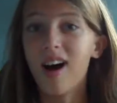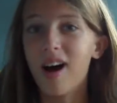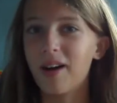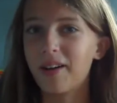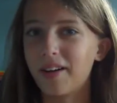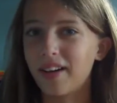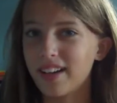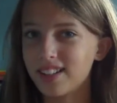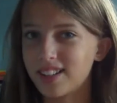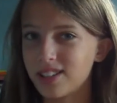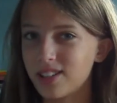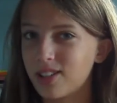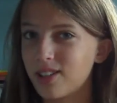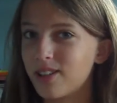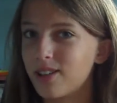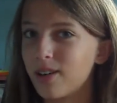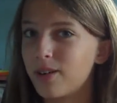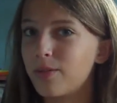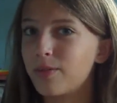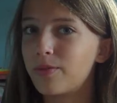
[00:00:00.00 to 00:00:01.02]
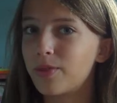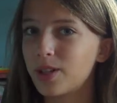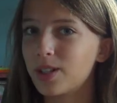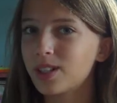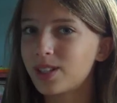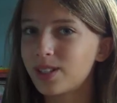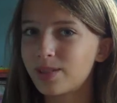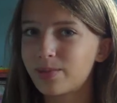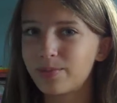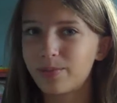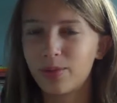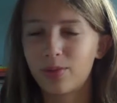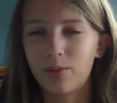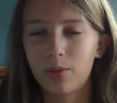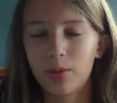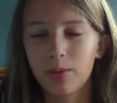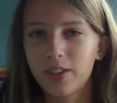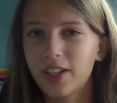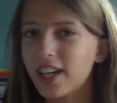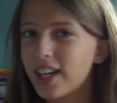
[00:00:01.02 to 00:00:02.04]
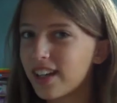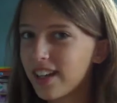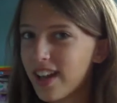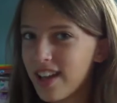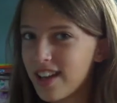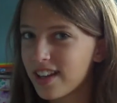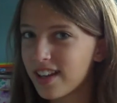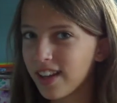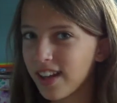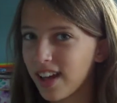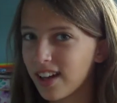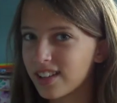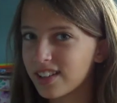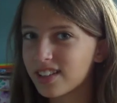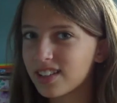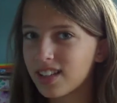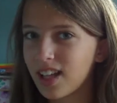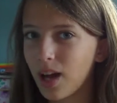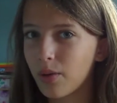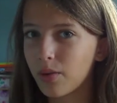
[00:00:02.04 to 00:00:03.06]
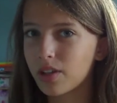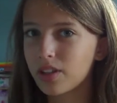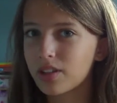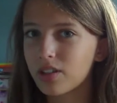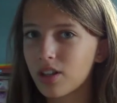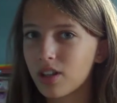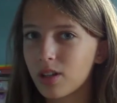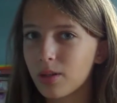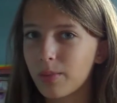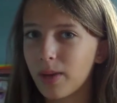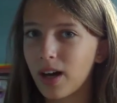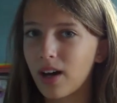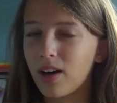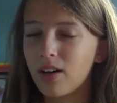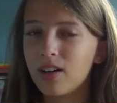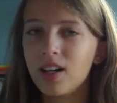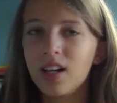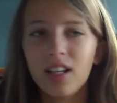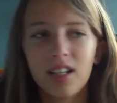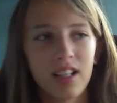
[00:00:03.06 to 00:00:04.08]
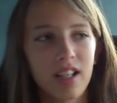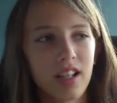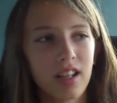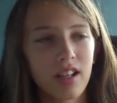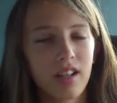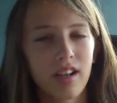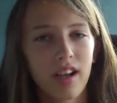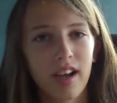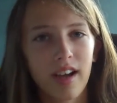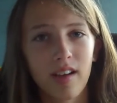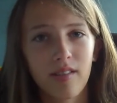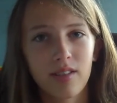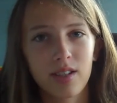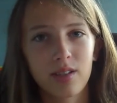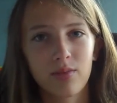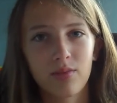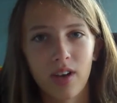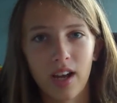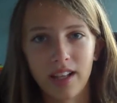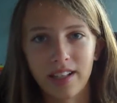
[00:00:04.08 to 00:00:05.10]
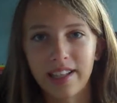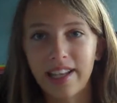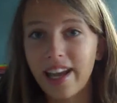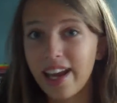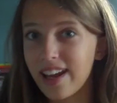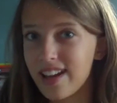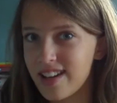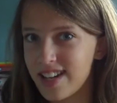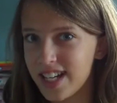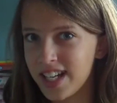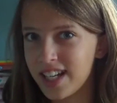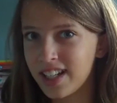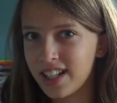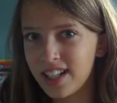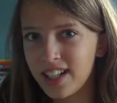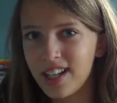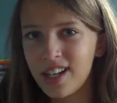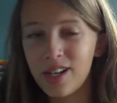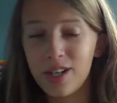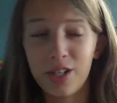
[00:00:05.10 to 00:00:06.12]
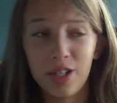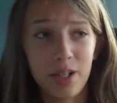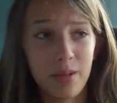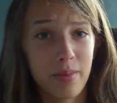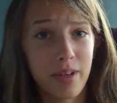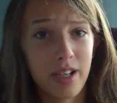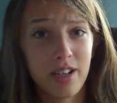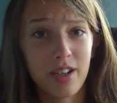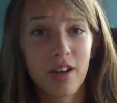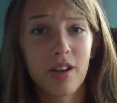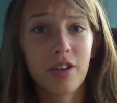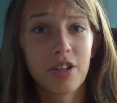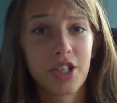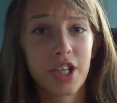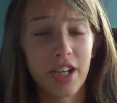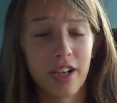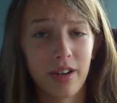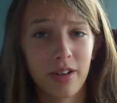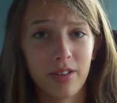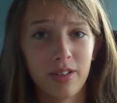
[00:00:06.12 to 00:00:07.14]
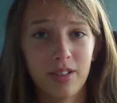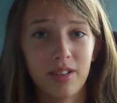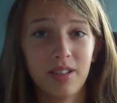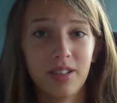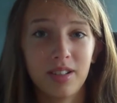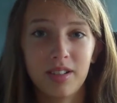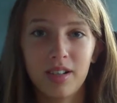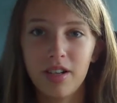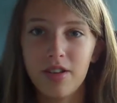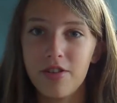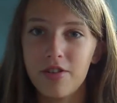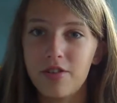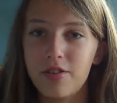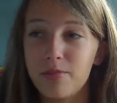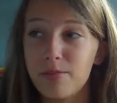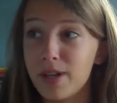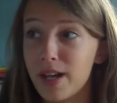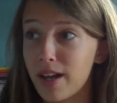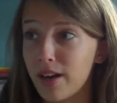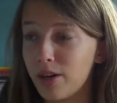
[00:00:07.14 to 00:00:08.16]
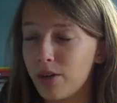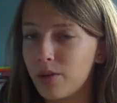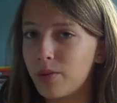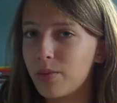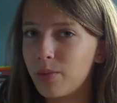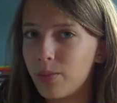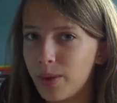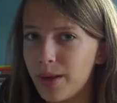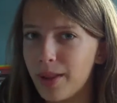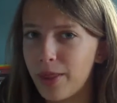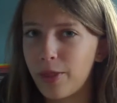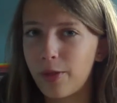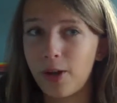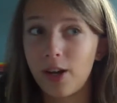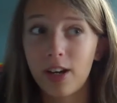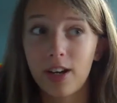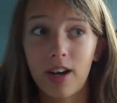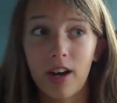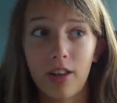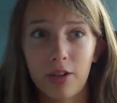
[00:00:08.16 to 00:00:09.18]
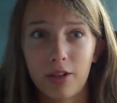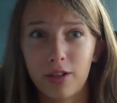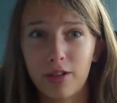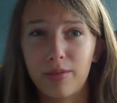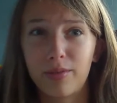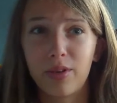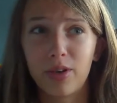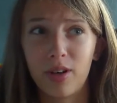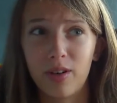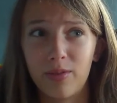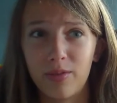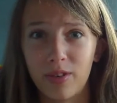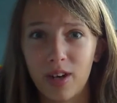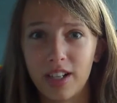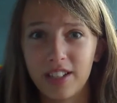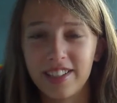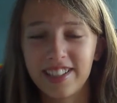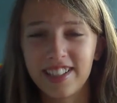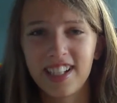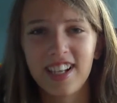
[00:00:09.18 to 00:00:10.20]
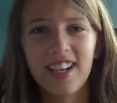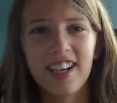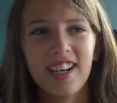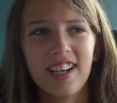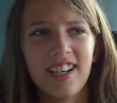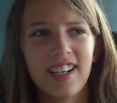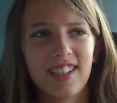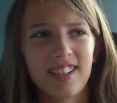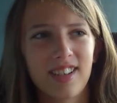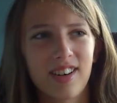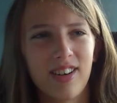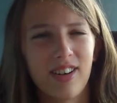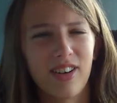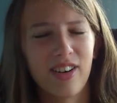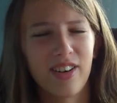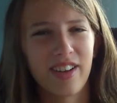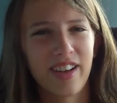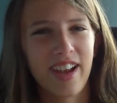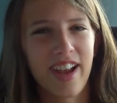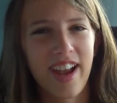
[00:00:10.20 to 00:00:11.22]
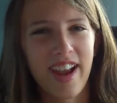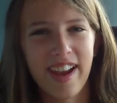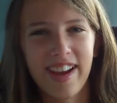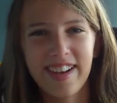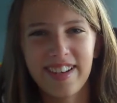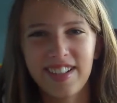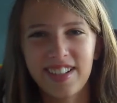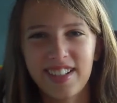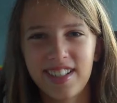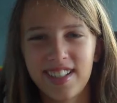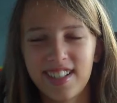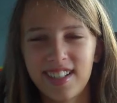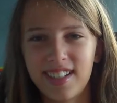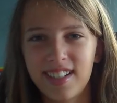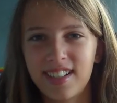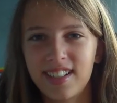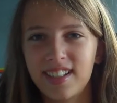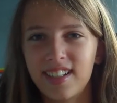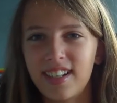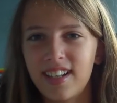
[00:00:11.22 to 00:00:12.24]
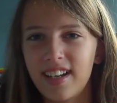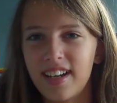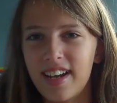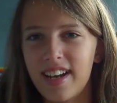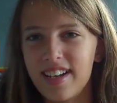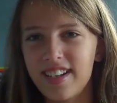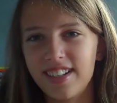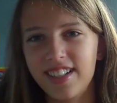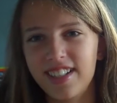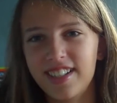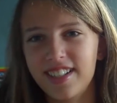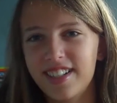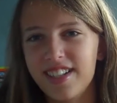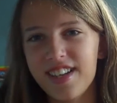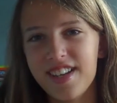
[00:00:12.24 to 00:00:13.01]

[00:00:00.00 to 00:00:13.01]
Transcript: Okay, so first, before we get into anything else, I want to talk about Layla and I have this friend, Katie, and she made her channel, a YouTube channel, with 3 other of her friends. It's called HHEK,